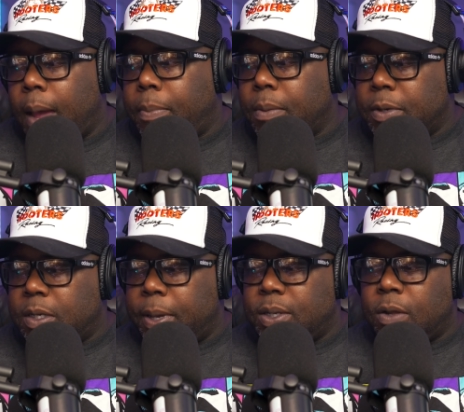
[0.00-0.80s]
pretty
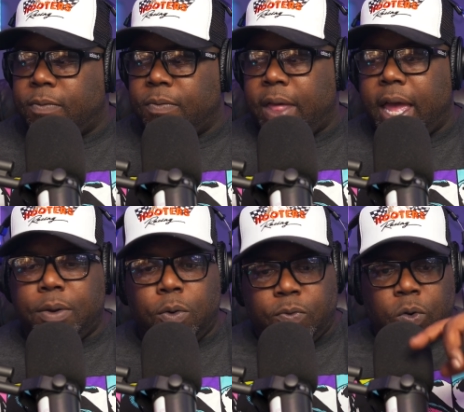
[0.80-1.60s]
much based off of
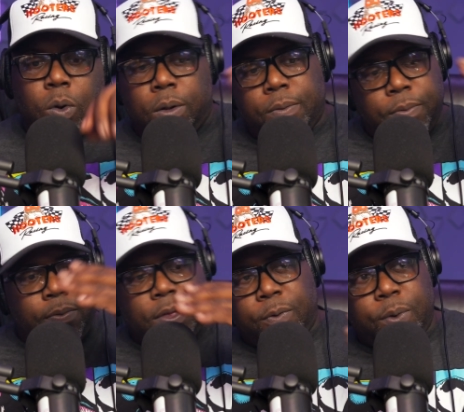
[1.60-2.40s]
that overall
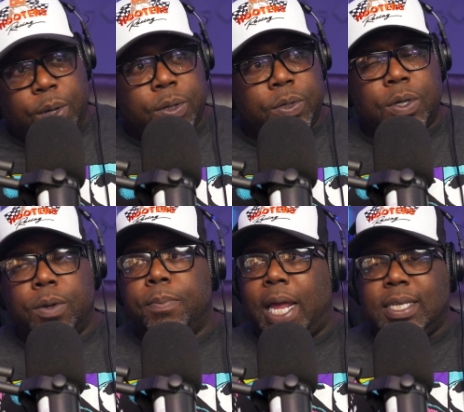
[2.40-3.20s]
theory also.
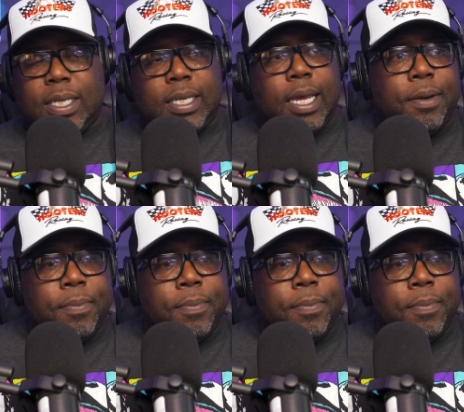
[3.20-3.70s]
But as he said,